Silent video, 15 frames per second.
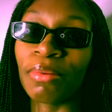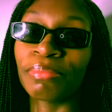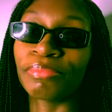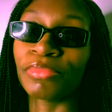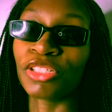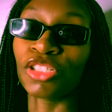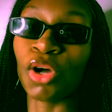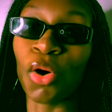
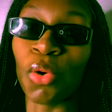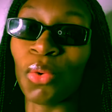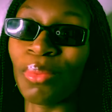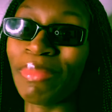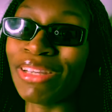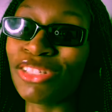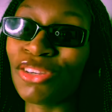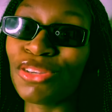So
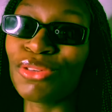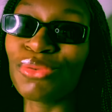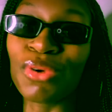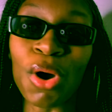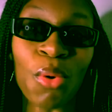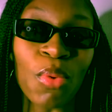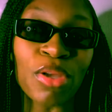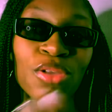make sure you
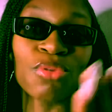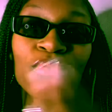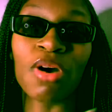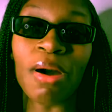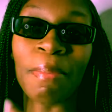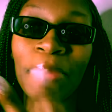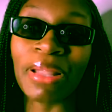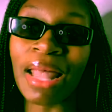go, when you
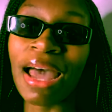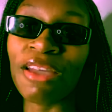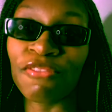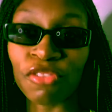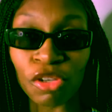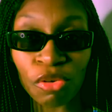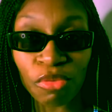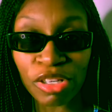apply
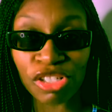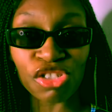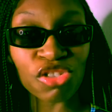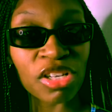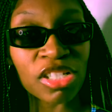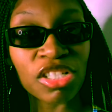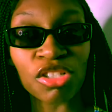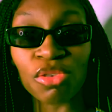for your
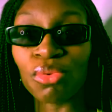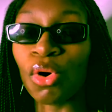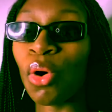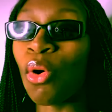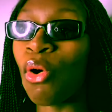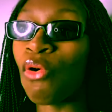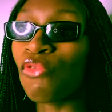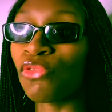registration, you
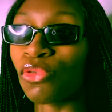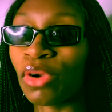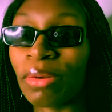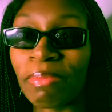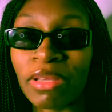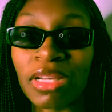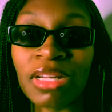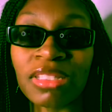go over it,
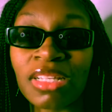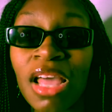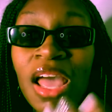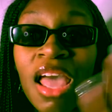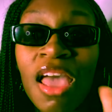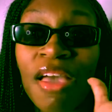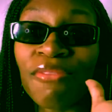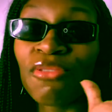because
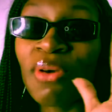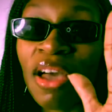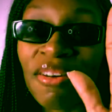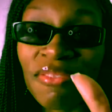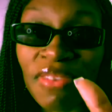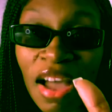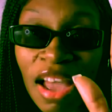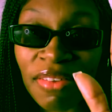if you have
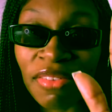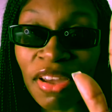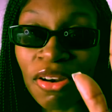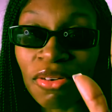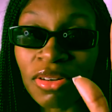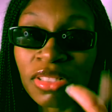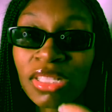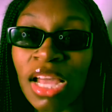5
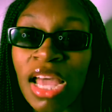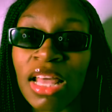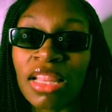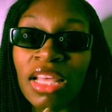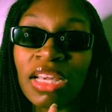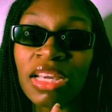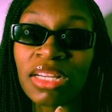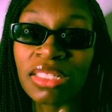errors,
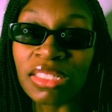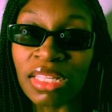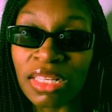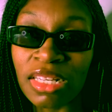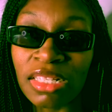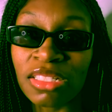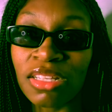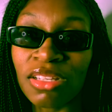they're going to send
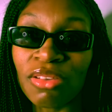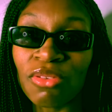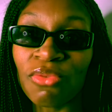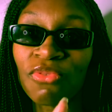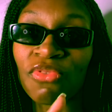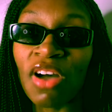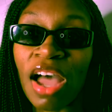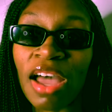it to you
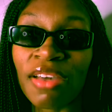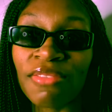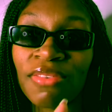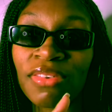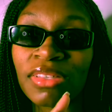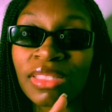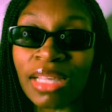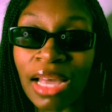
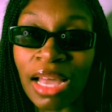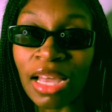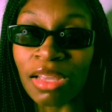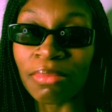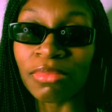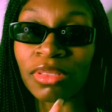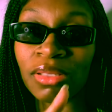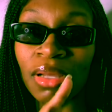5
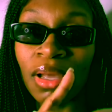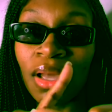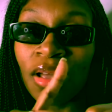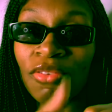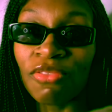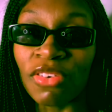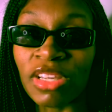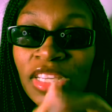times
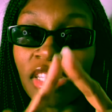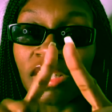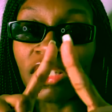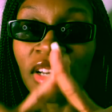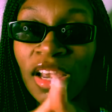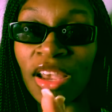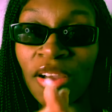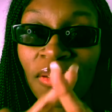for each
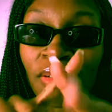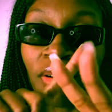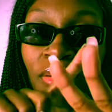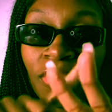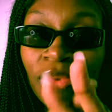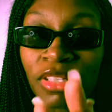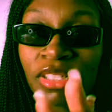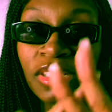error,
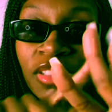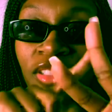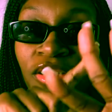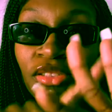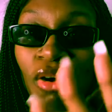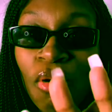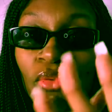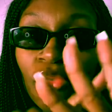which is
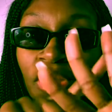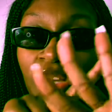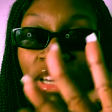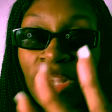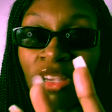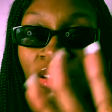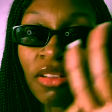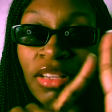so
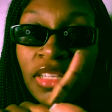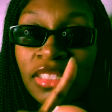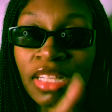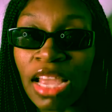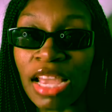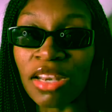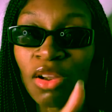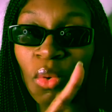ridiculous
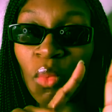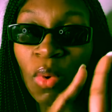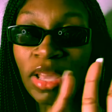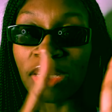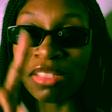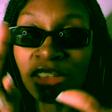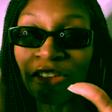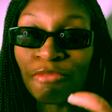and a
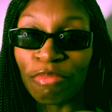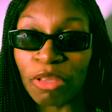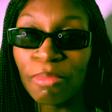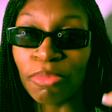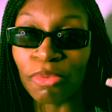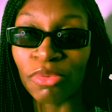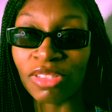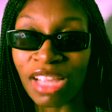waste of
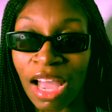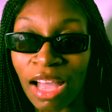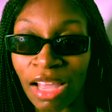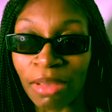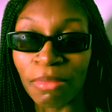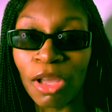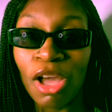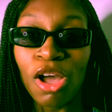people's
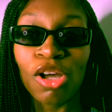time.